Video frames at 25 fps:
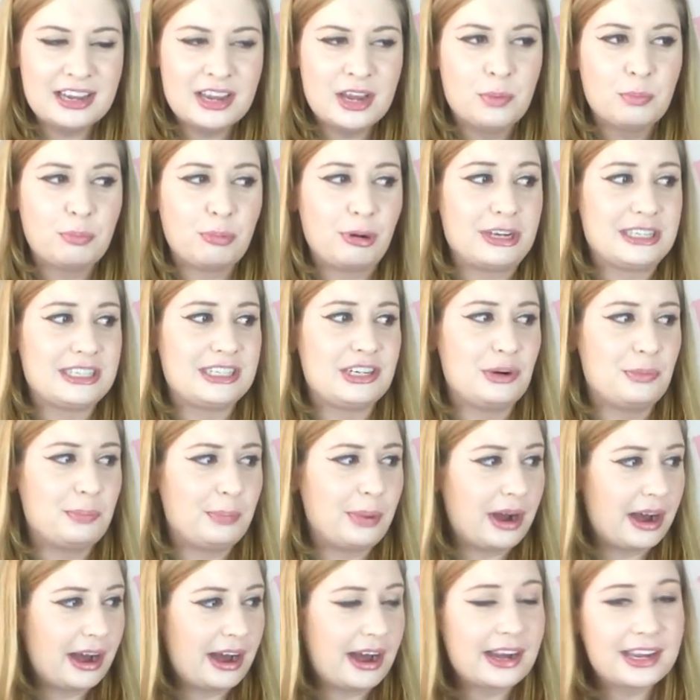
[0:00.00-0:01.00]
President
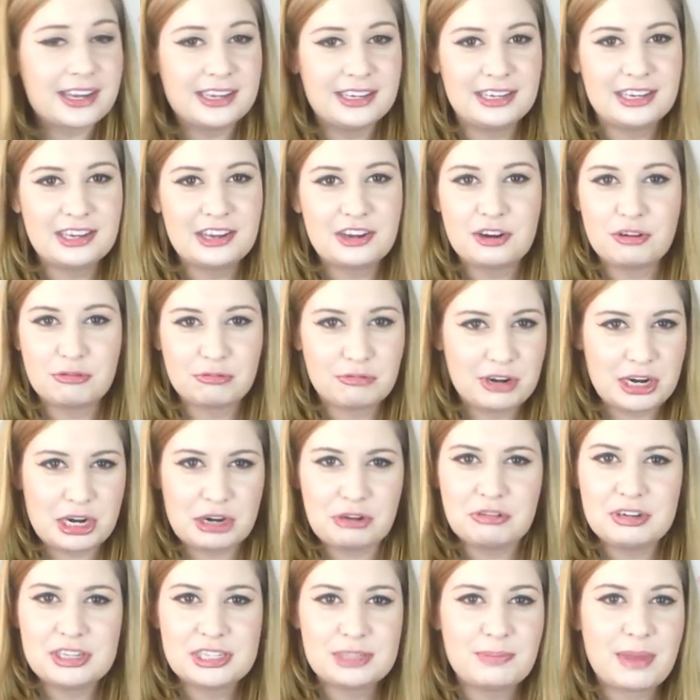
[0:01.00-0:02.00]
Park in Korea
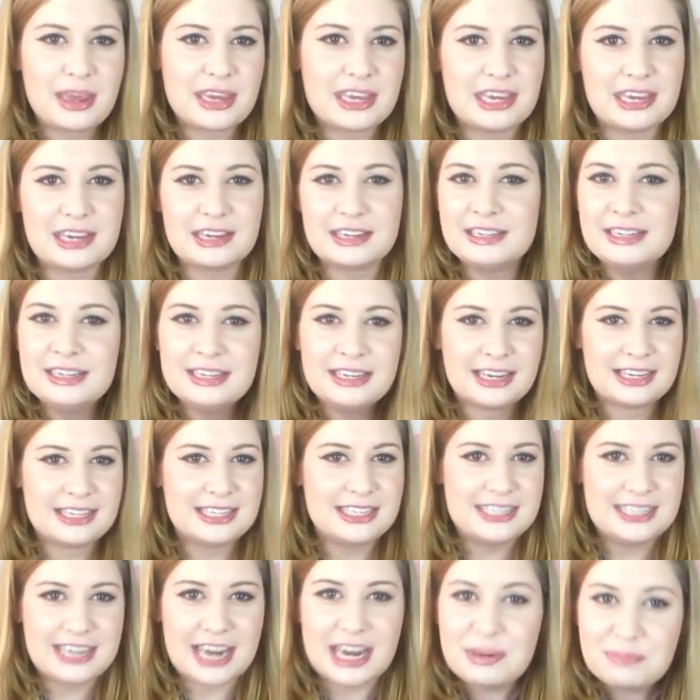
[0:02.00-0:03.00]
is making a
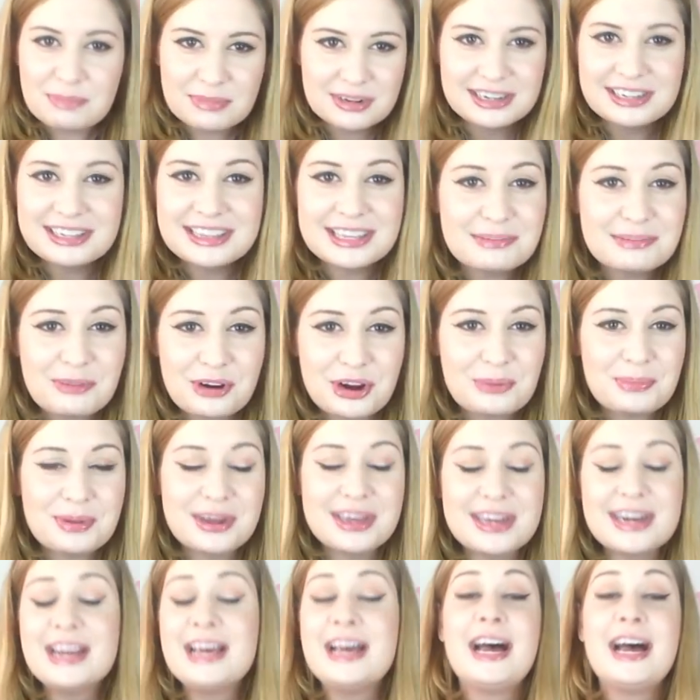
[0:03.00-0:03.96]
statement at the moment.